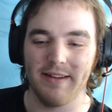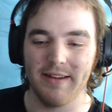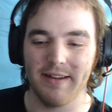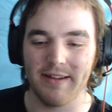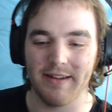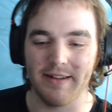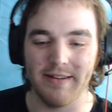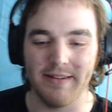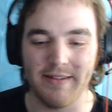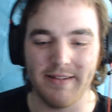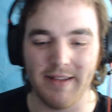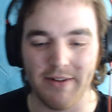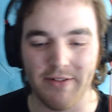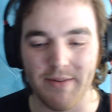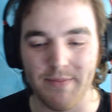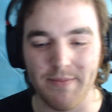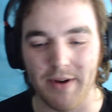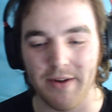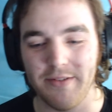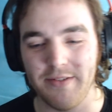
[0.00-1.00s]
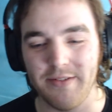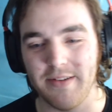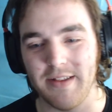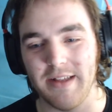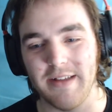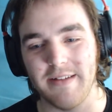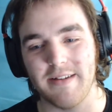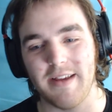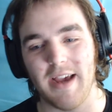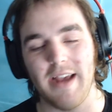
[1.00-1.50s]
considering most of
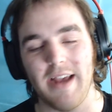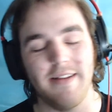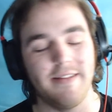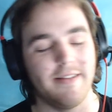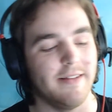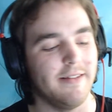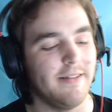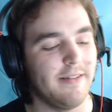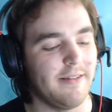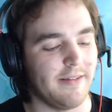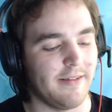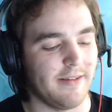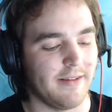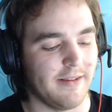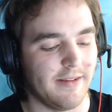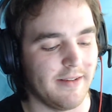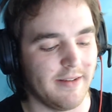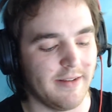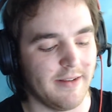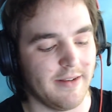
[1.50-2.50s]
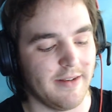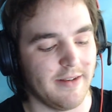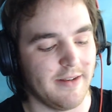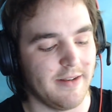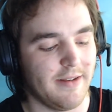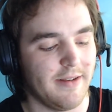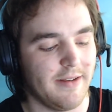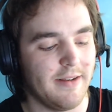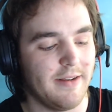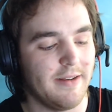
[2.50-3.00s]
these cases
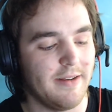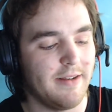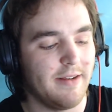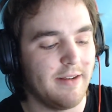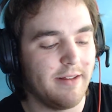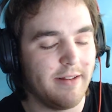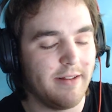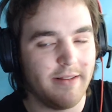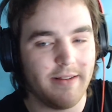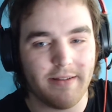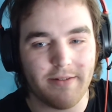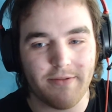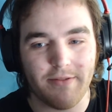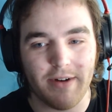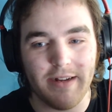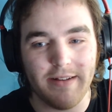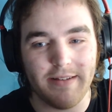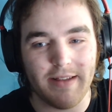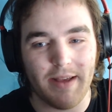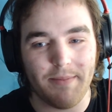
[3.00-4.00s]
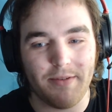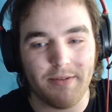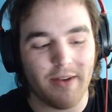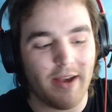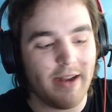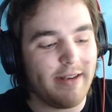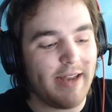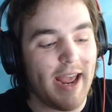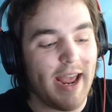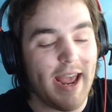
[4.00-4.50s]
the screen's
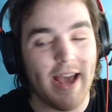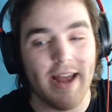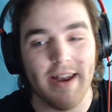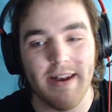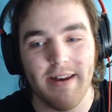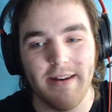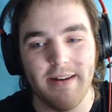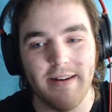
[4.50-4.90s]
upside down.